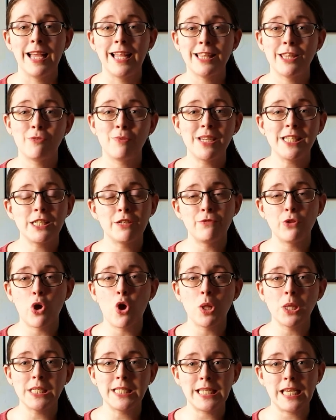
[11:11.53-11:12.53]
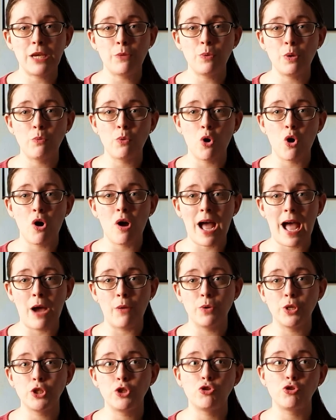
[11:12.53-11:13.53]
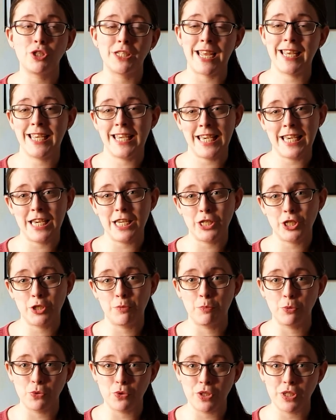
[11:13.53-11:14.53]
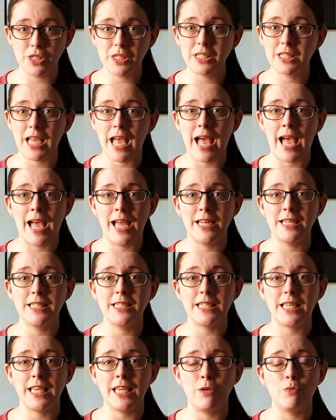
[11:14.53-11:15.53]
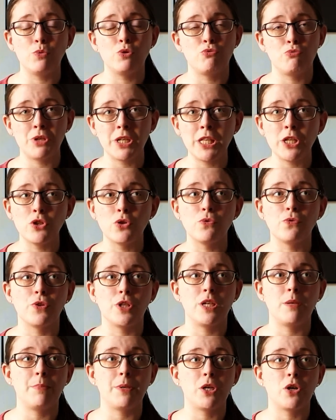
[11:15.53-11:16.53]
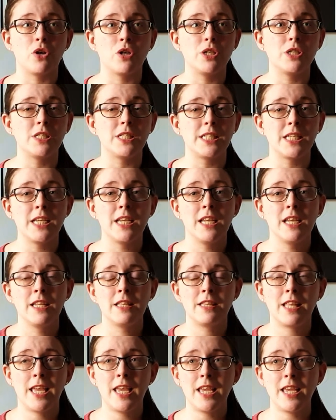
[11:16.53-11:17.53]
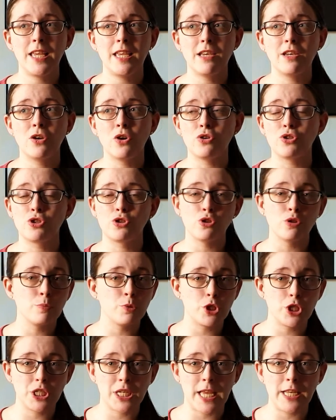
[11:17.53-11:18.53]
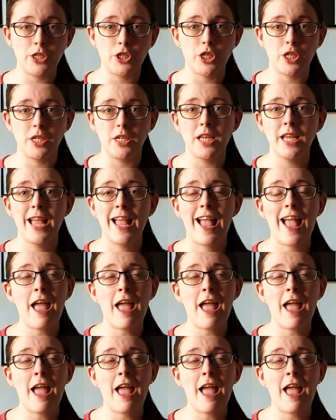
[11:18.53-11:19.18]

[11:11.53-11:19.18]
The rest of the holiday we wore our Just Engaged buttons, and it was really lovely because they got so much attention.